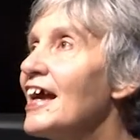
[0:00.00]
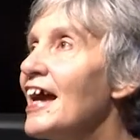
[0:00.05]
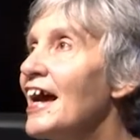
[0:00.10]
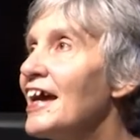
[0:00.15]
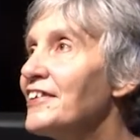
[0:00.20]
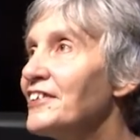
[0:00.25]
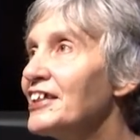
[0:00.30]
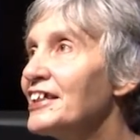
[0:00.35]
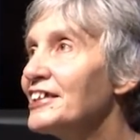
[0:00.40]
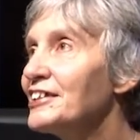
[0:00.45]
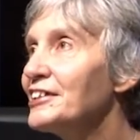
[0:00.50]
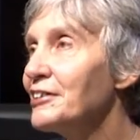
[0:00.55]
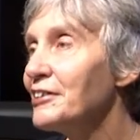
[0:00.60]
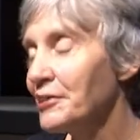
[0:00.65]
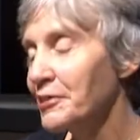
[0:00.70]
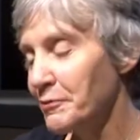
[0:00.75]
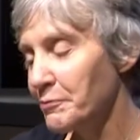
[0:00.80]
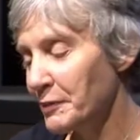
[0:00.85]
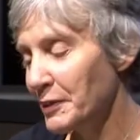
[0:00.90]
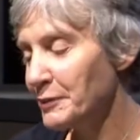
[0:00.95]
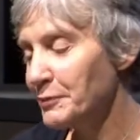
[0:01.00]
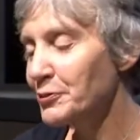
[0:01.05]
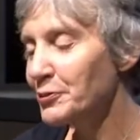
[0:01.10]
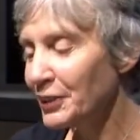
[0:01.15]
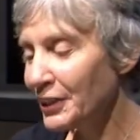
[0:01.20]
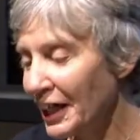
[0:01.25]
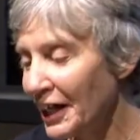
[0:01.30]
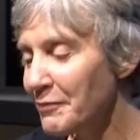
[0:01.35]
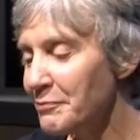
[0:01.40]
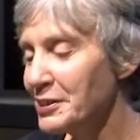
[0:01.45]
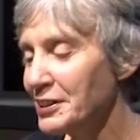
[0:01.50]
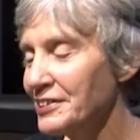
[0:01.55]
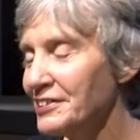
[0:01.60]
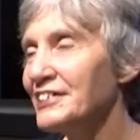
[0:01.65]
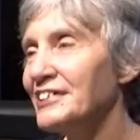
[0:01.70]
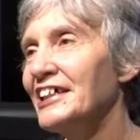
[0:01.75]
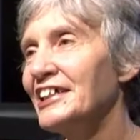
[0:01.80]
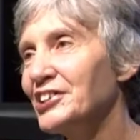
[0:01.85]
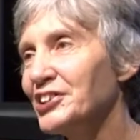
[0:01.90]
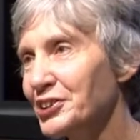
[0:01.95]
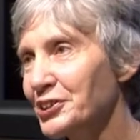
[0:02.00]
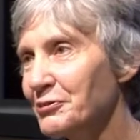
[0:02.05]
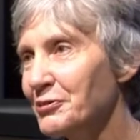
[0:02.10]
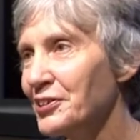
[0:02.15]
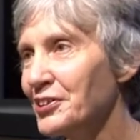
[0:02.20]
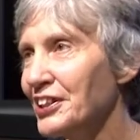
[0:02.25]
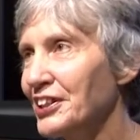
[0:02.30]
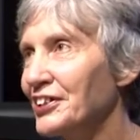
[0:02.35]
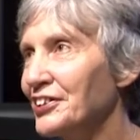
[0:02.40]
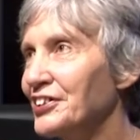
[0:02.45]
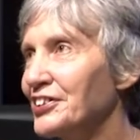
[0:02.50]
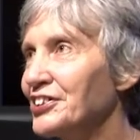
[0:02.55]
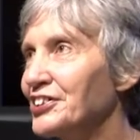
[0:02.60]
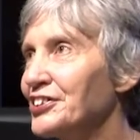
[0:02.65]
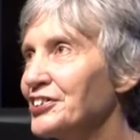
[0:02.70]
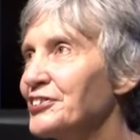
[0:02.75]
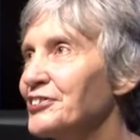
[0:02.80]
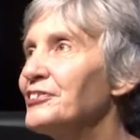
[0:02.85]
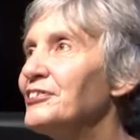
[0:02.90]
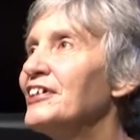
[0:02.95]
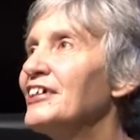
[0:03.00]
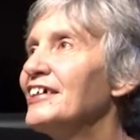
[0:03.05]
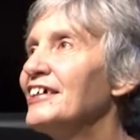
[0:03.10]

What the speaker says: And then people come in, they do what they're going to do.